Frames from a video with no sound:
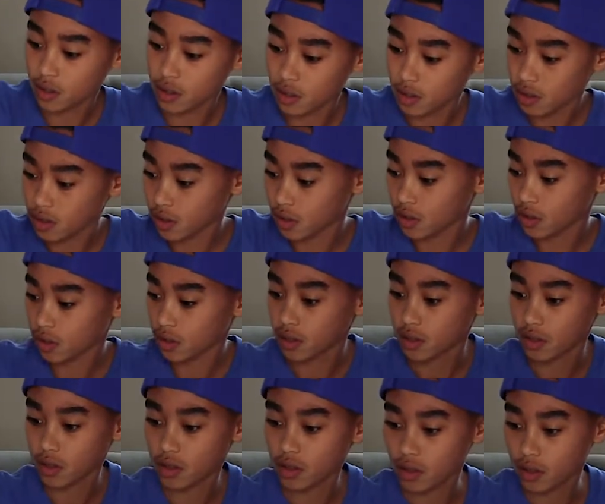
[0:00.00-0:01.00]

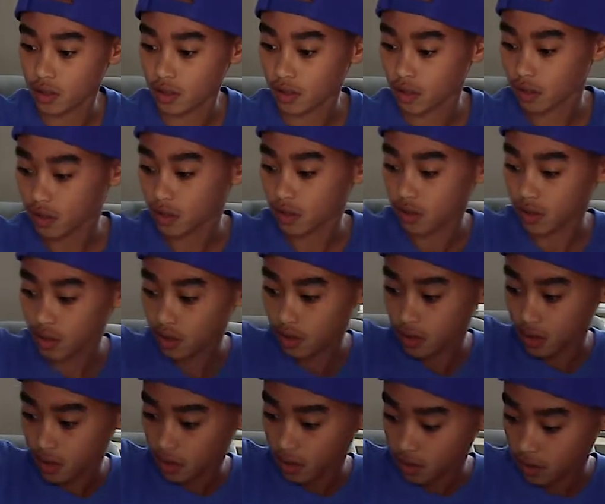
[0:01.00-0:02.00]

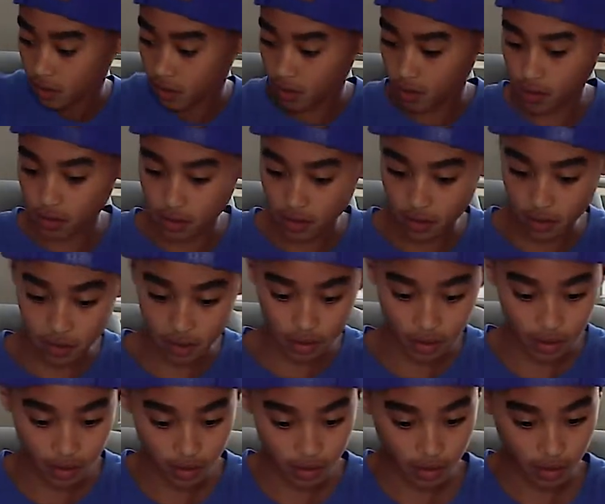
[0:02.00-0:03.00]

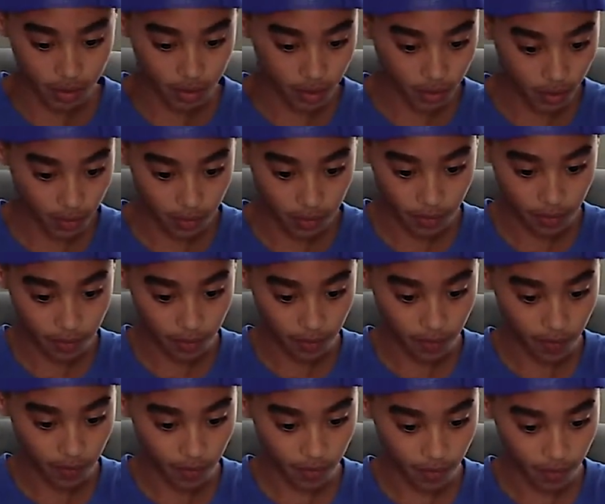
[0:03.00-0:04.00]

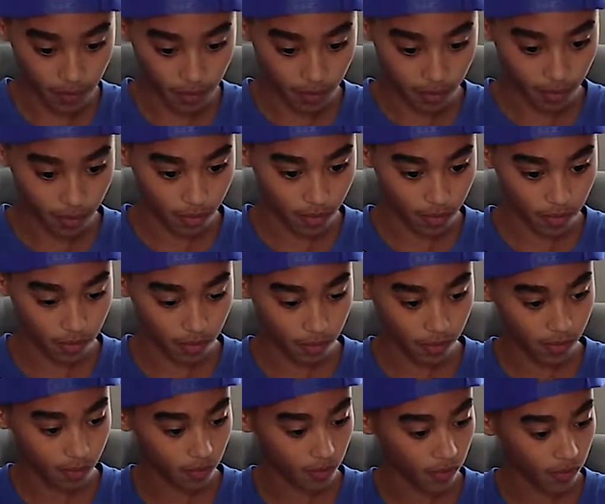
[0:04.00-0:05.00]

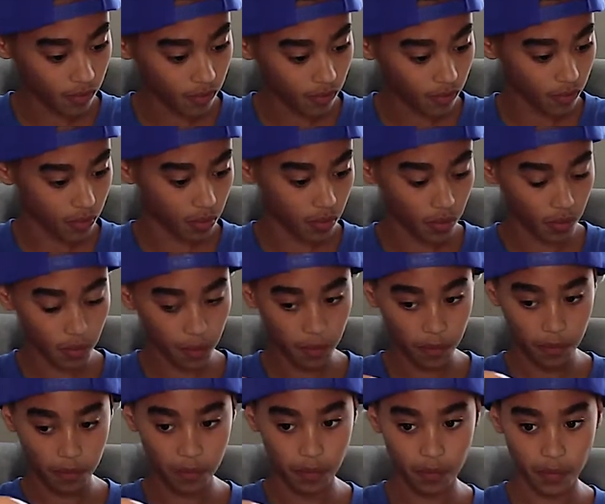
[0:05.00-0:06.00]

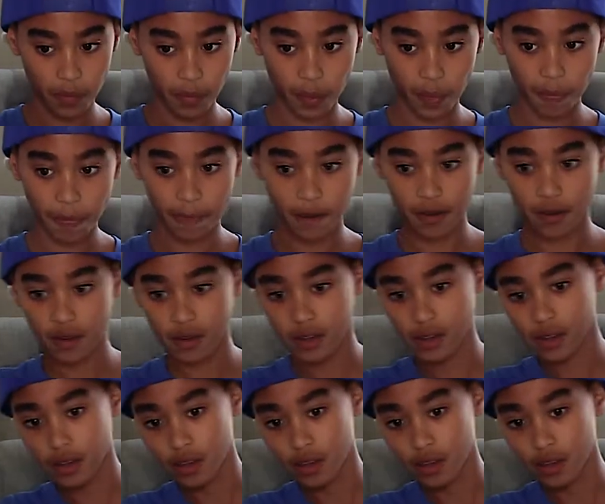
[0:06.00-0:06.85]
The person shown says nothing.